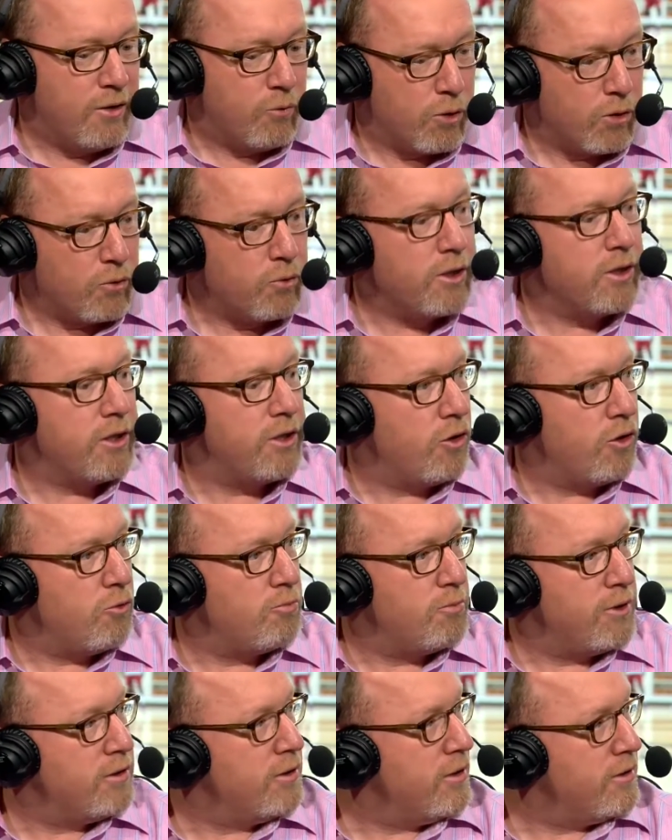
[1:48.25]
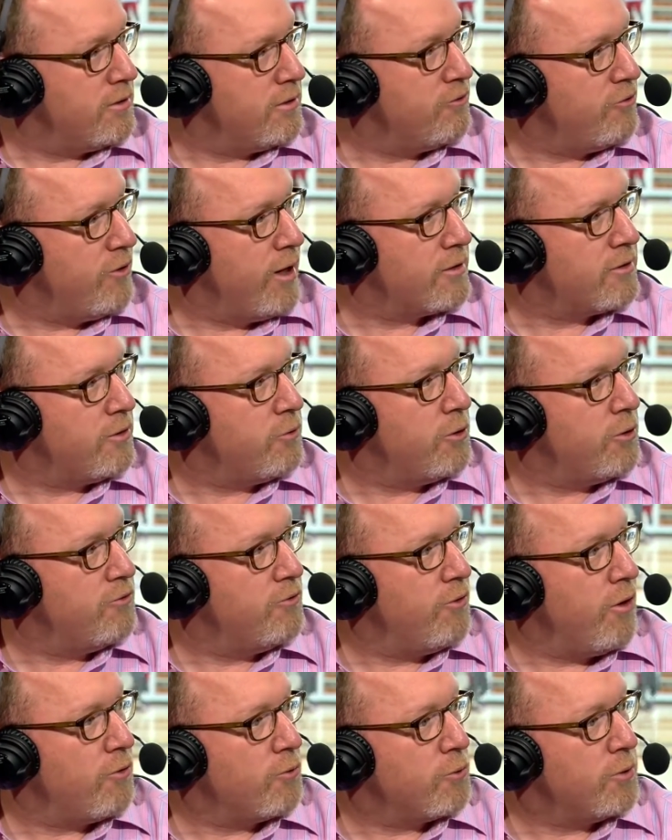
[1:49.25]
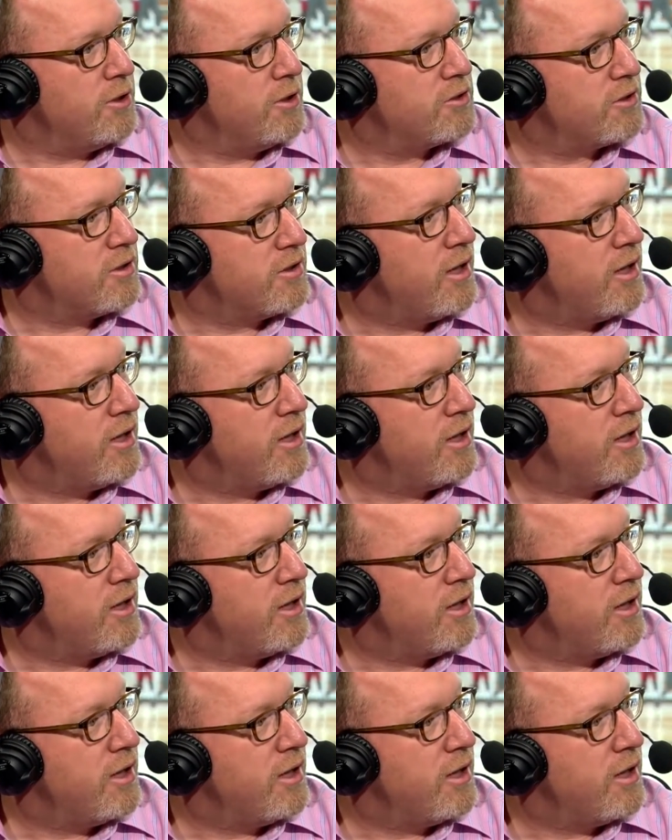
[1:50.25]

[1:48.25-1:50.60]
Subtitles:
we're really hoping that the fact that we've all reached